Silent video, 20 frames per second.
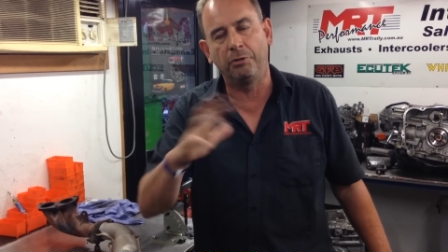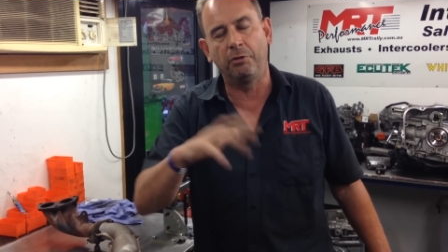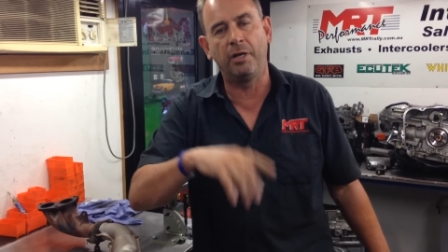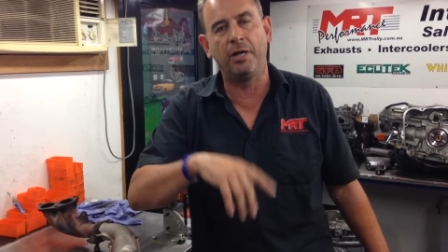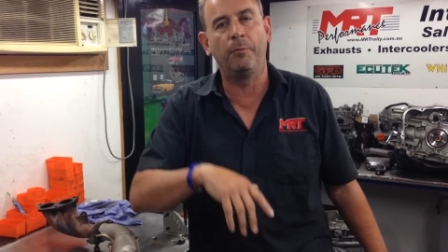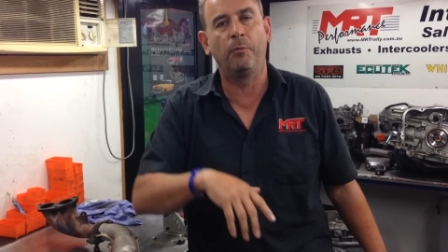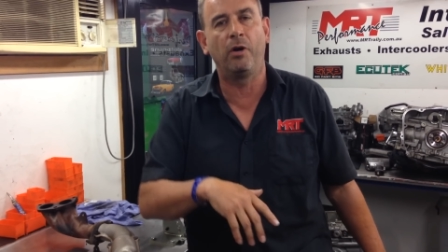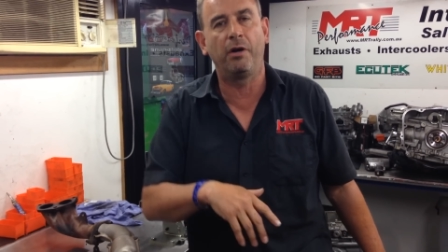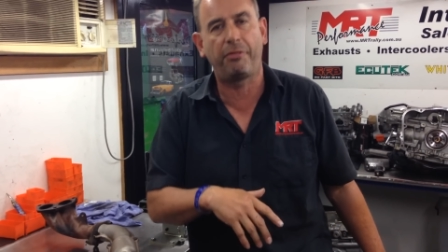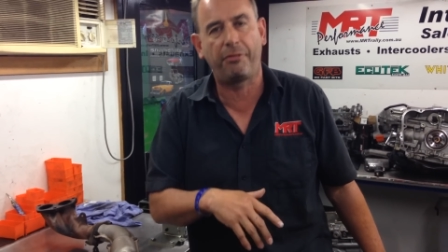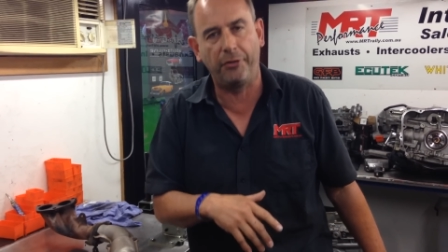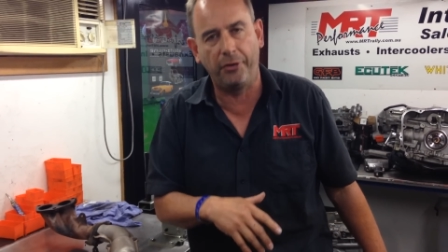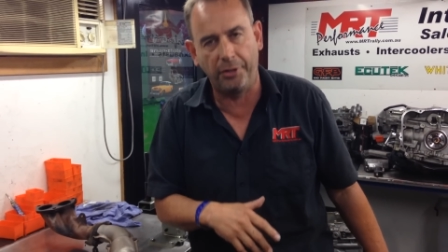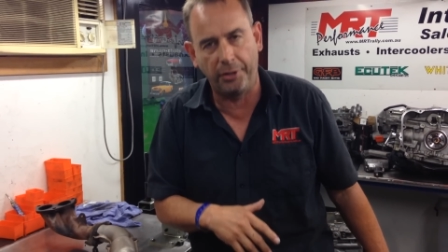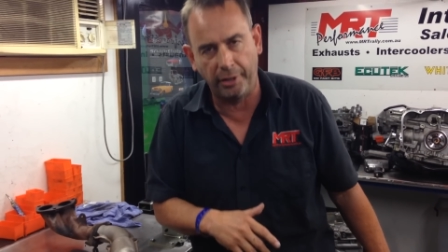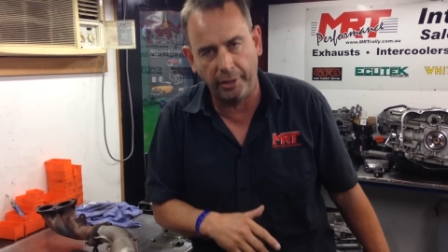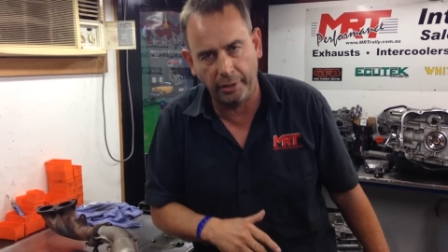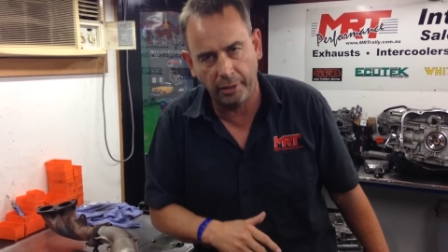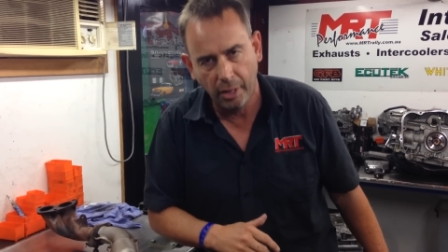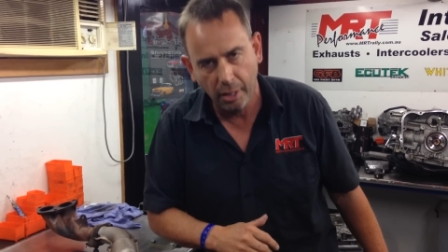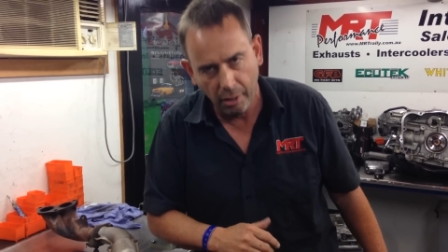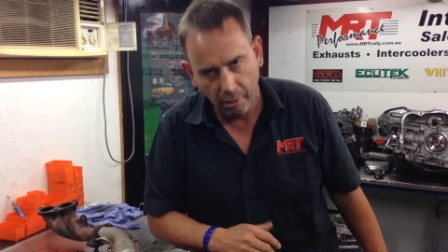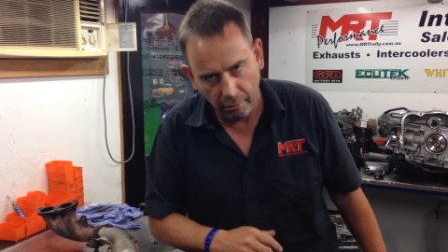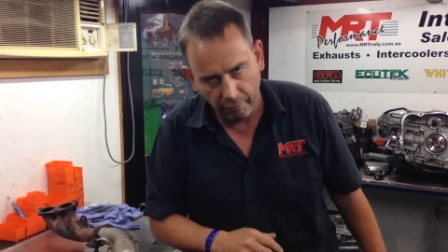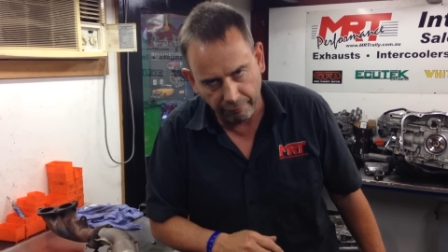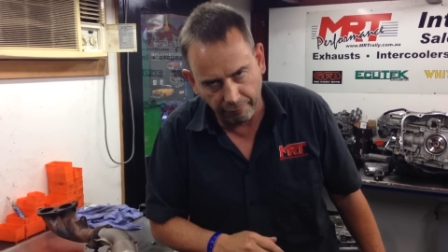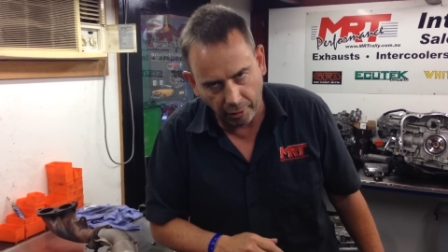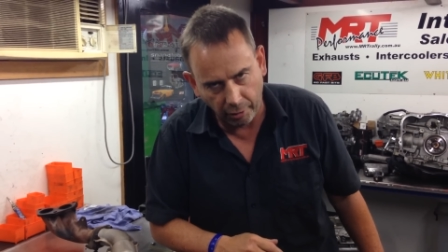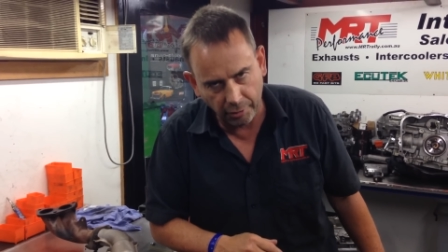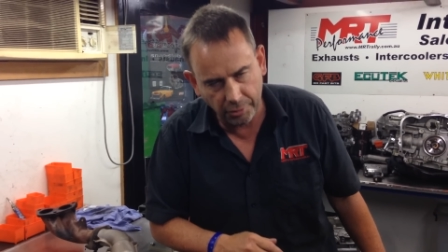or MY13
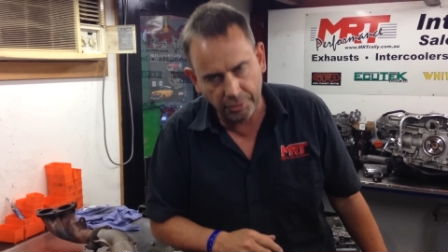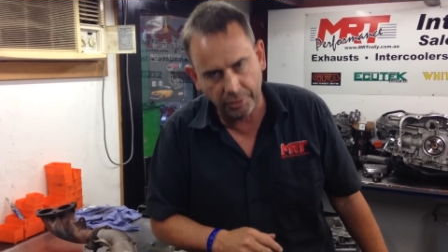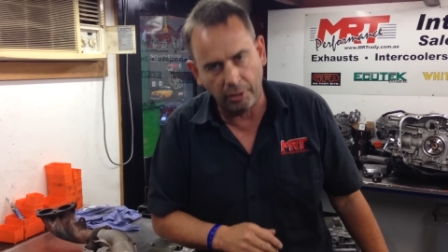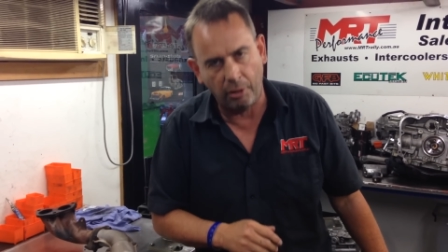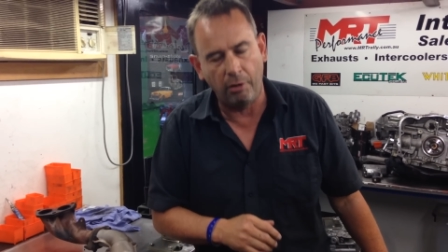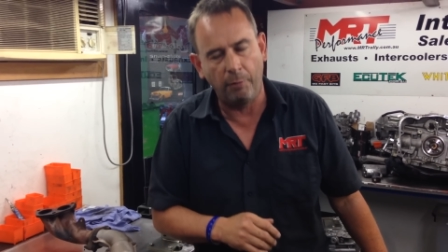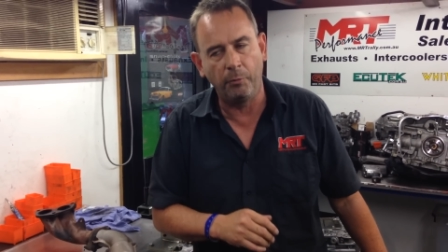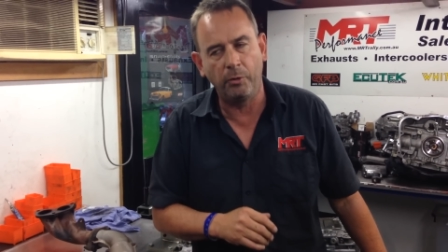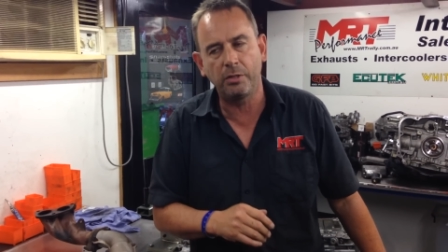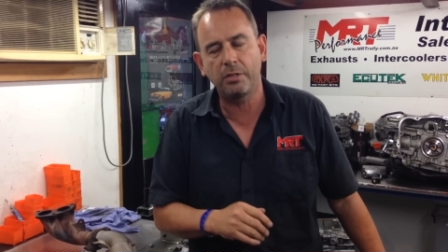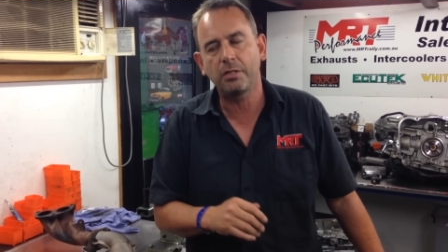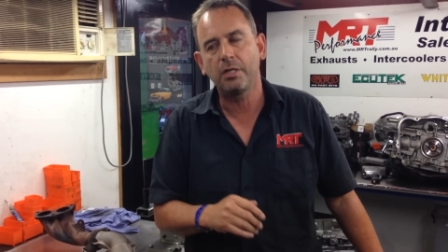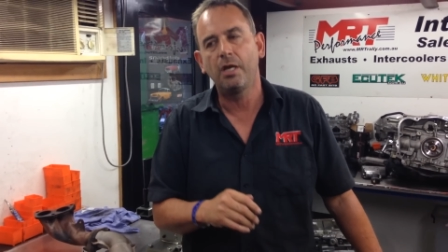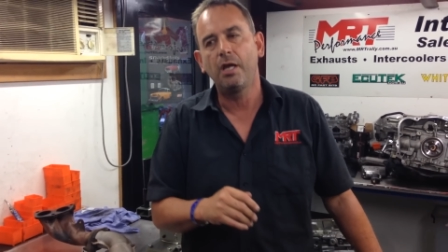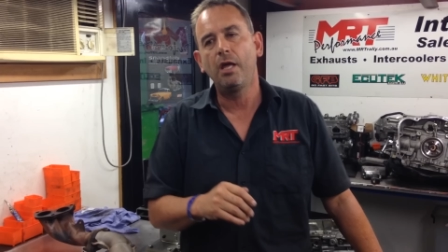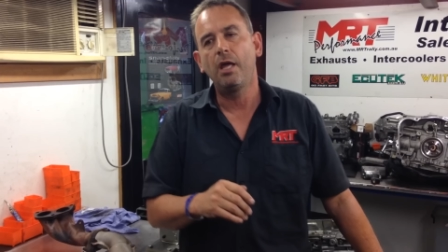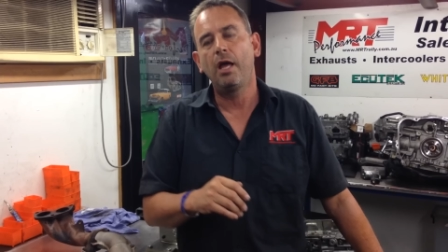Forester onwards,